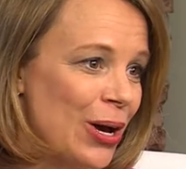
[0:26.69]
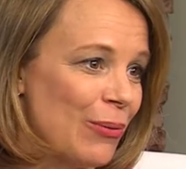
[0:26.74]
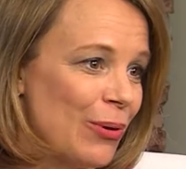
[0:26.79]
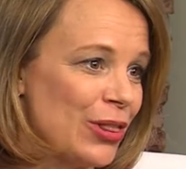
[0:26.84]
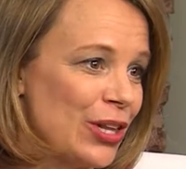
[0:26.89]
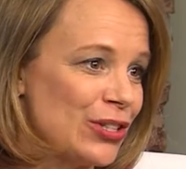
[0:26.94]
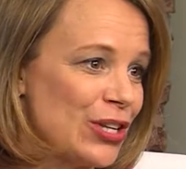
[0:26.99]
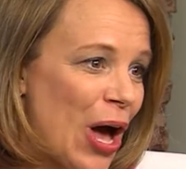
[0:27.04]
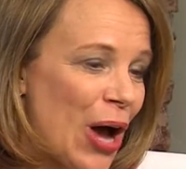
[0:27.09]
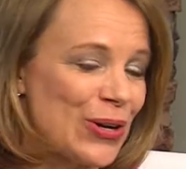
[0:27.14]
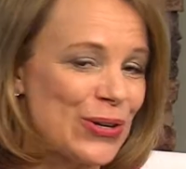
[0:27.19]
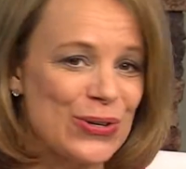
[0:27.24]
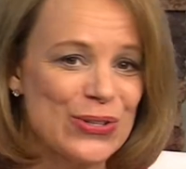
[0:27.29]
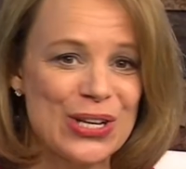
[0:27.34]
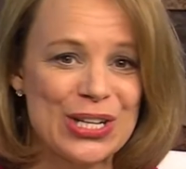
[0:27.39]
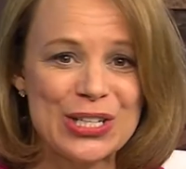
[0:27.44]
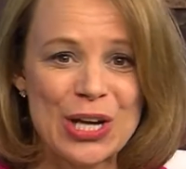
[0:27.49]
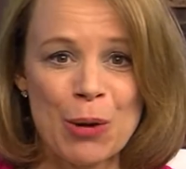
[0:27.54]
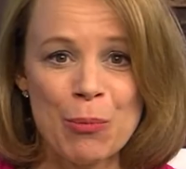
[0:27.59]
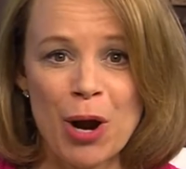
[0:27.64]
Well, the
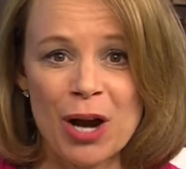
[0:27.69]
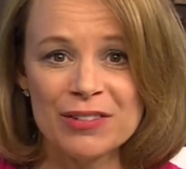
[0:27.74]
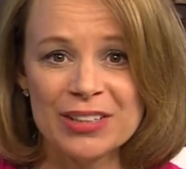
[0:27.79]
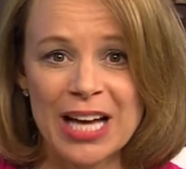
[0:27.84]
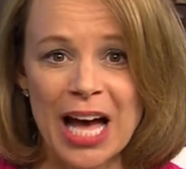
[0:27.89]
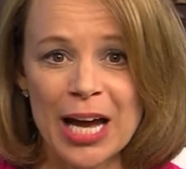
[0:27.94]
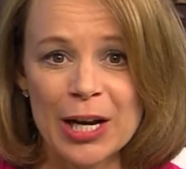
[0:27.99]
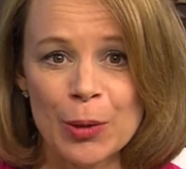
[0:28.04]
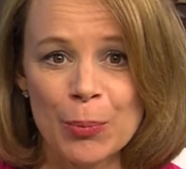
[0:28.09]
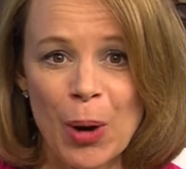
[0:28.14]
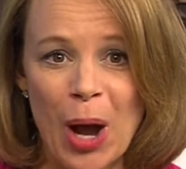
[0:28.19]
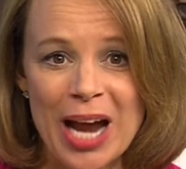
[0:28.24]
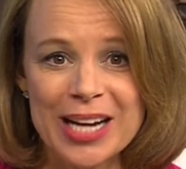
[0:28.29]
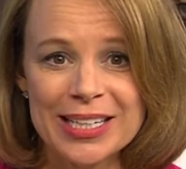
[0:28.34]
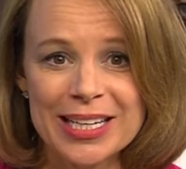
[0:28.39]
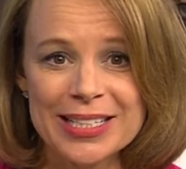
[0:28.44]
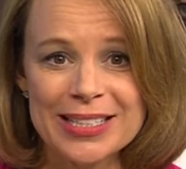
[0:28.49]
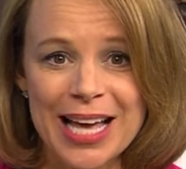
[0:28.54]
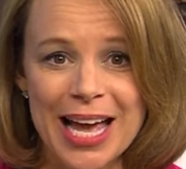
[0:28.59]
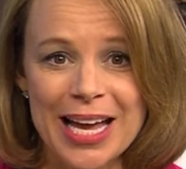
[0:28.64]
doctors at Delmarva
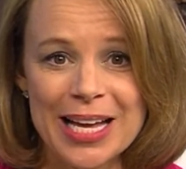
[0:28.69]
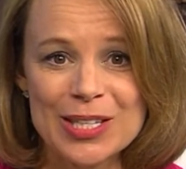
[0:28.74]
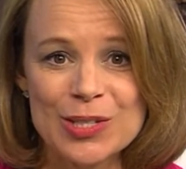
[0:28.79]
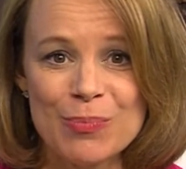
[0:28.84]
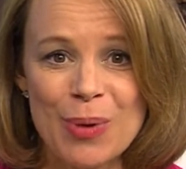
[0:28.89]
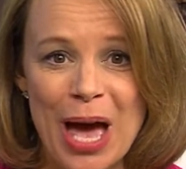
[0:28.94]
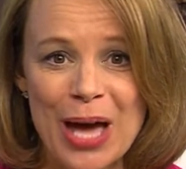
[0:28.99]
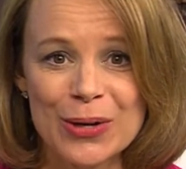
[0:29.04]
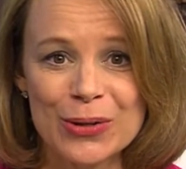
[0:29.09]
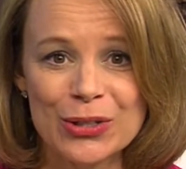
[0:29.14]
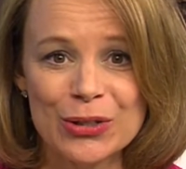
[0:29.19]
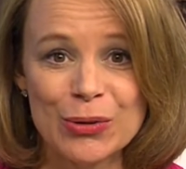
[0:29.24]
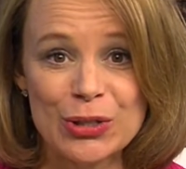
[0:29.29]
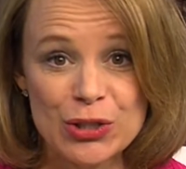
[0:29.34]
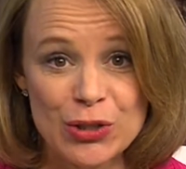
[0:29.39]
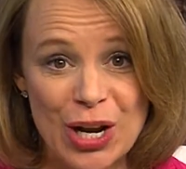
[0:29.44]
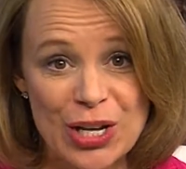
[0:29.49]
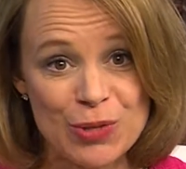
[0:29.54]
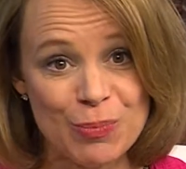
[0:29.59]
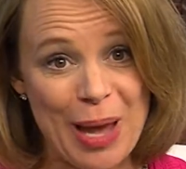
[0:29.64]
Chiropractic say it's better to
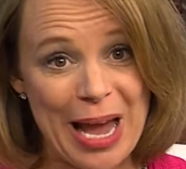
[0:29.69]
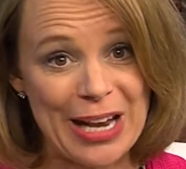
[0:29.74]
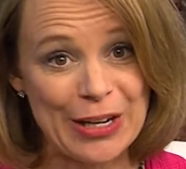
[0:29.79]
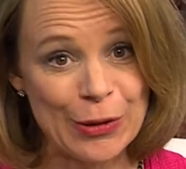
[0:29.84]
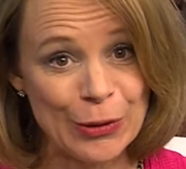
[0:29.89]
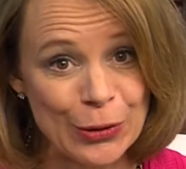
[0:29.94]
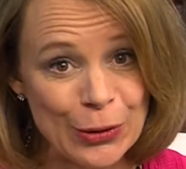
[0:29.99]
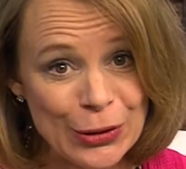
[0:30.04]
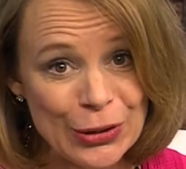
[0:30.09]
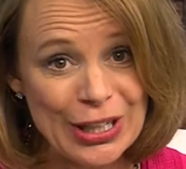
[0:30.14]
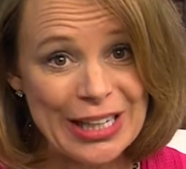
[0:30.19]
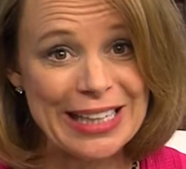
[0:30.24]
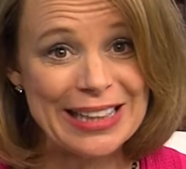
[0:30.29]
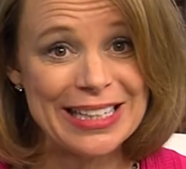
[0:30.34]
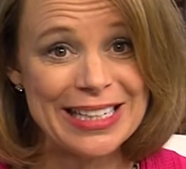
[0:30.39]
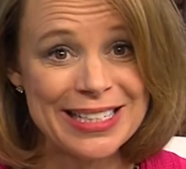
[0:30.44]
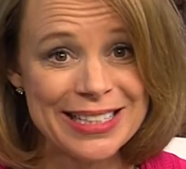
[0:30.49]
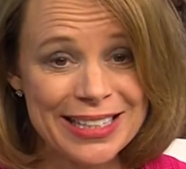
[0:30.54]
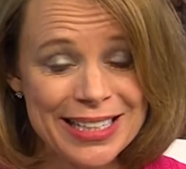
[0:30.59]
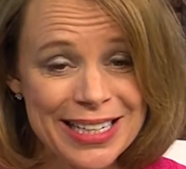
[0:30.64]
address pain early
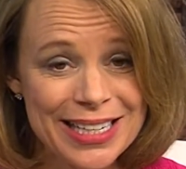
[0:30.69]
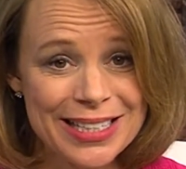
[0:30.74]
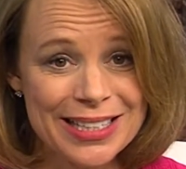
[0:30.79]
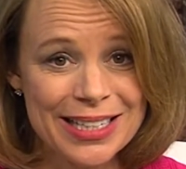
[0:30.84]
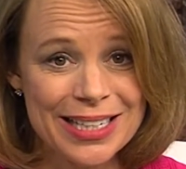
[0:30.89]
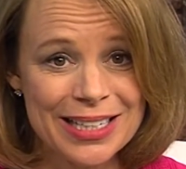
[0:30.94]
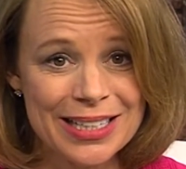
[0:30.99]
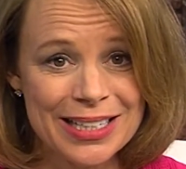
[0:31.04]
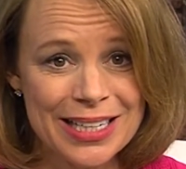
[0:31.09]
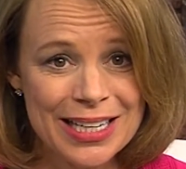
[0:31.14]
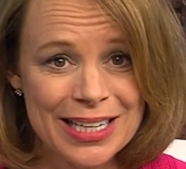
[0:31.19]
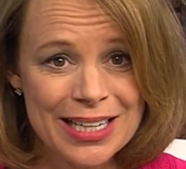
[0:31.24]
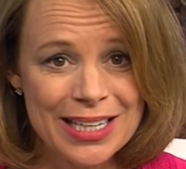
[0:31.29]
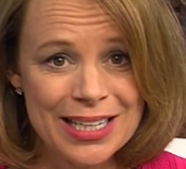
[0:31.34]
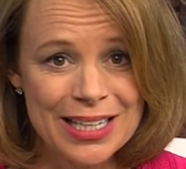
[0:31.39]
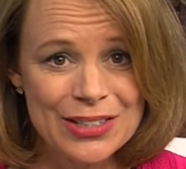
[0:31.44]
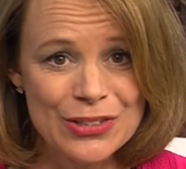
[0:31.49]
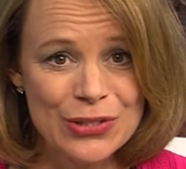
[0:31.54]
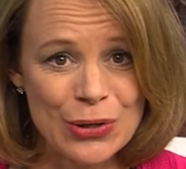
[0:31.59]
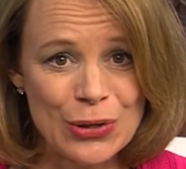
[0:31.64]
in the season
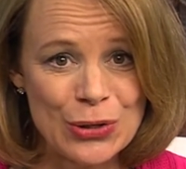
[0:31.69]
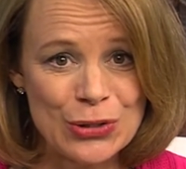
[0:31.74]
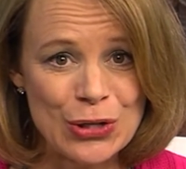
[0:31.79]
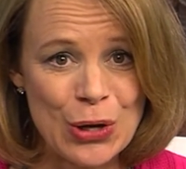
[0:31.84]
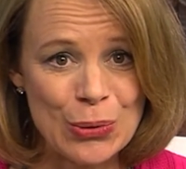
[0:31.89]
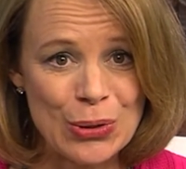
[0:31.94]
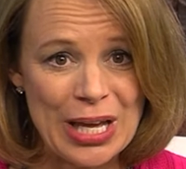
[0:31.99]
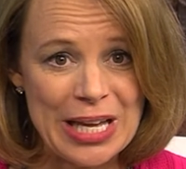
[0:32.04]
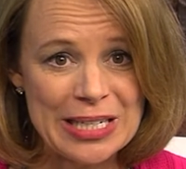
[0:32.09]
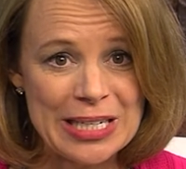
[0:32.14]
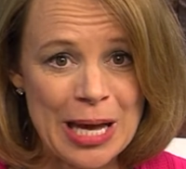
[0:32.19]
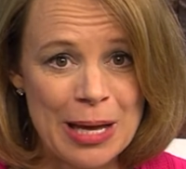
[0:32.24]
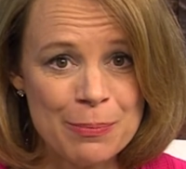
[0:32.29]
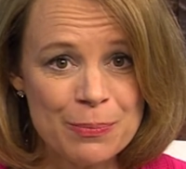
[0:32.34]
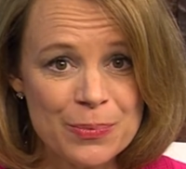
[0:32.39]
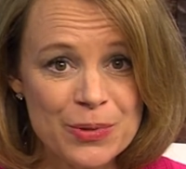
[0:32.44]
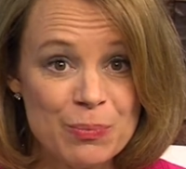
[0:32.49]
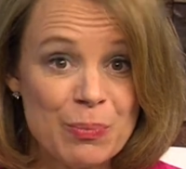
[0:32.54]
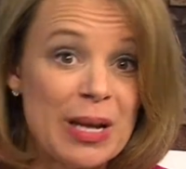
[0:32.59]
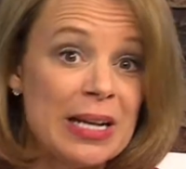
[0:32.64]
so you don't end
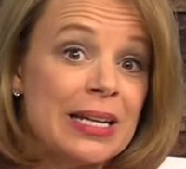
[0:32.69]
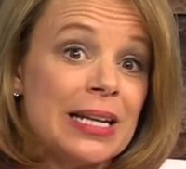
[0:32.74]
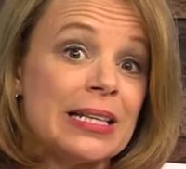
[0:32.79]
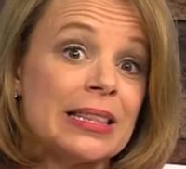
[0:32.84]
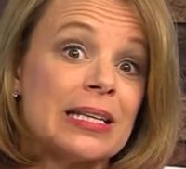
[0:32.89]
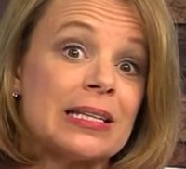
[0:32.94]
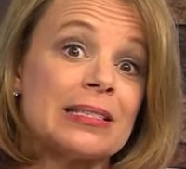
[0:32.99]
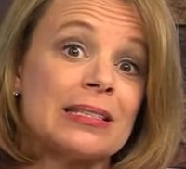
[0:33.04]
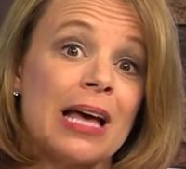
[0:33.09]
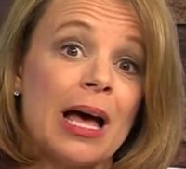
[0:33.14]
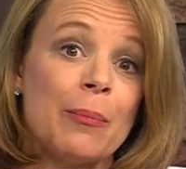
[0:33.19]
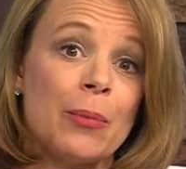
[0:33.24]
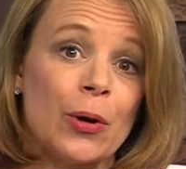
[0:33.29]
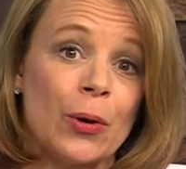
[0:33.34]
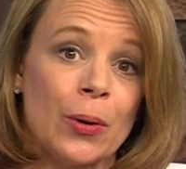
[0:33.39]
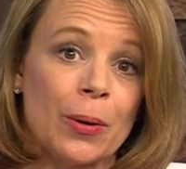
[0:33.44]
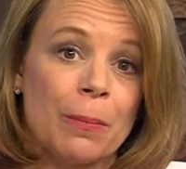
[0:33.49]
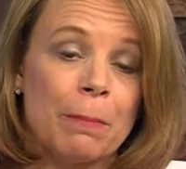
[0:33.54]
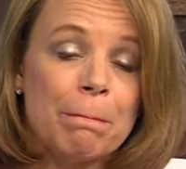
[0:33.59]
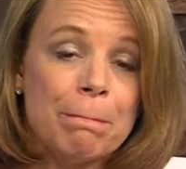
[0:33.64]
up spending the
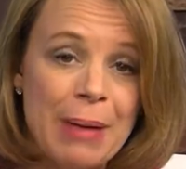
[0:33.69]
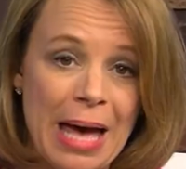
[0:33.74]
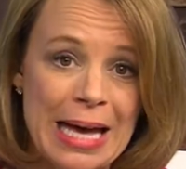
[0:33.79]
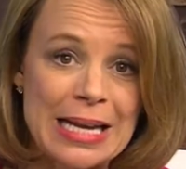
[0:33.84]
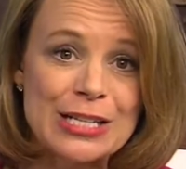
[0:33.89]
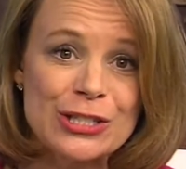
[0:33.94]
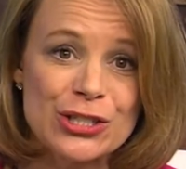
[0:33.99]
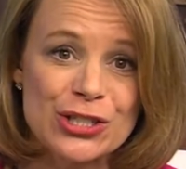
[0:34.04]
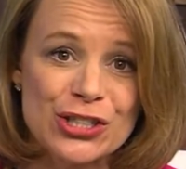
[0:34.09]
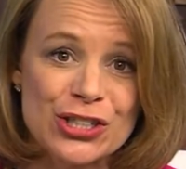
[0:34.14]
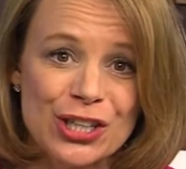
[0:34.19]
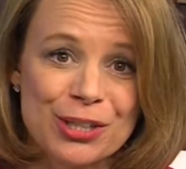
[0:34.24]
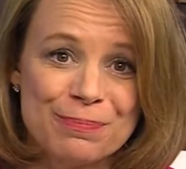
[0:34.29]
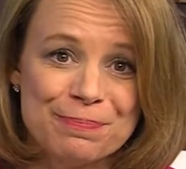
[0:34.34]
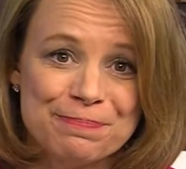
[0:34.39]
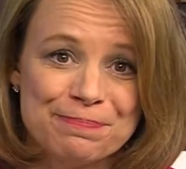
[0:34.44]
summer benched.